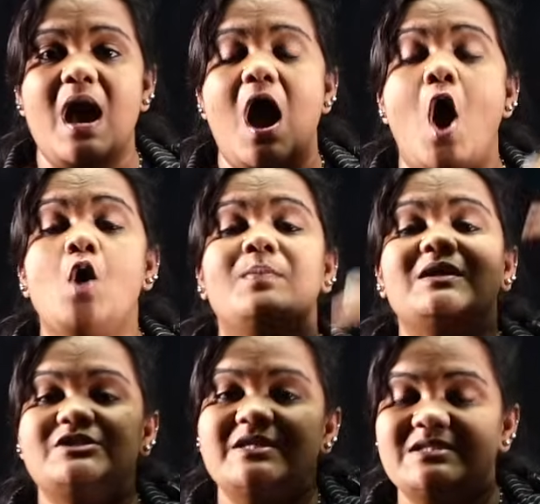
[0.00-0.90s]
how
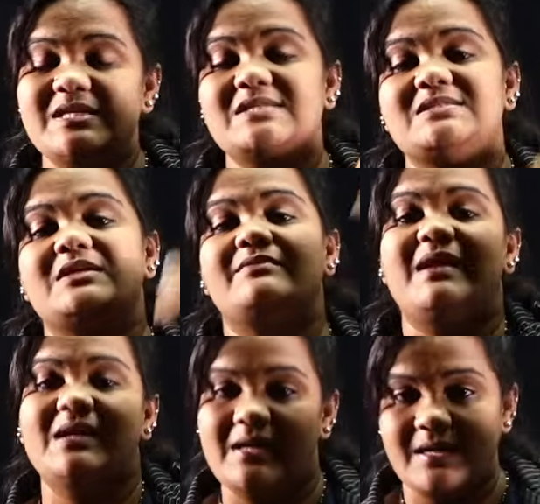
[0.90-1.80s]
much distance it
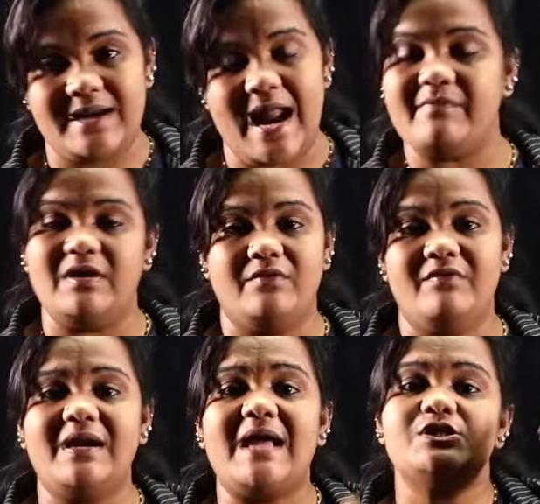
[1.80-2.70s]
will travel
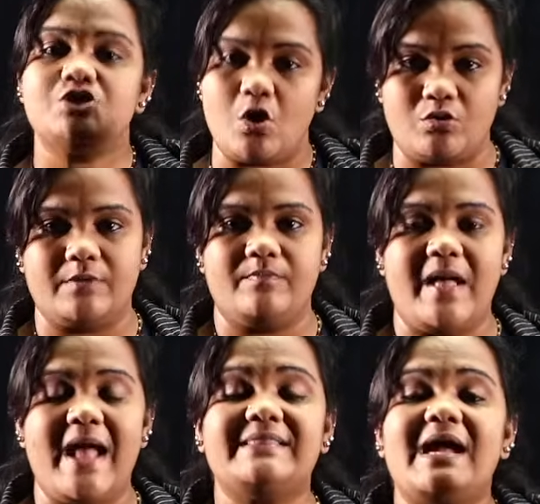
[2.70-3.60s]
when I shout,
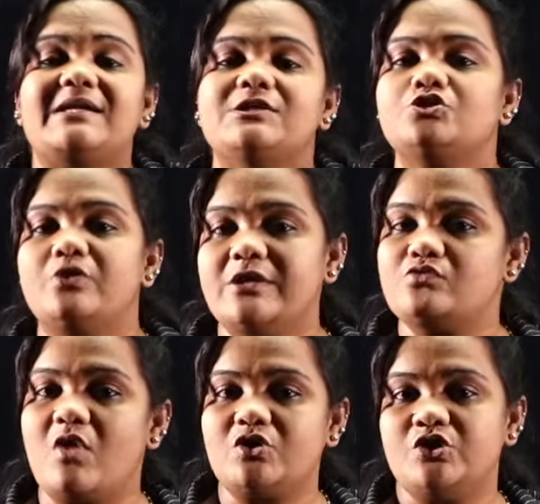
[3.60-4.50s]
and that is known as
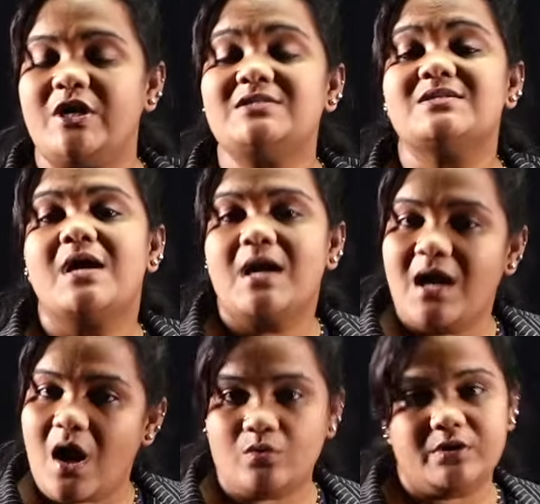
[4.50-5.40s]
what, students?
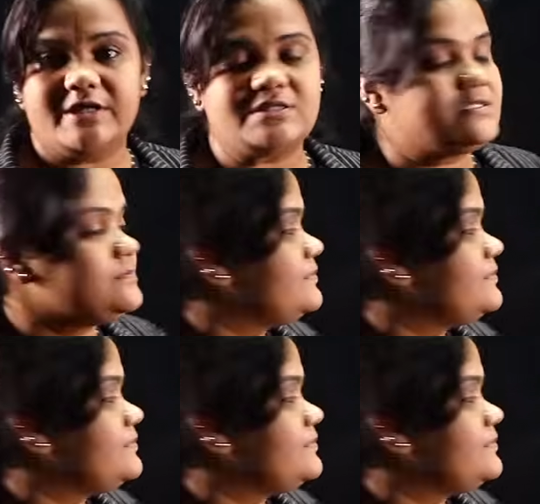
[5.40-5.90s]
Loudness.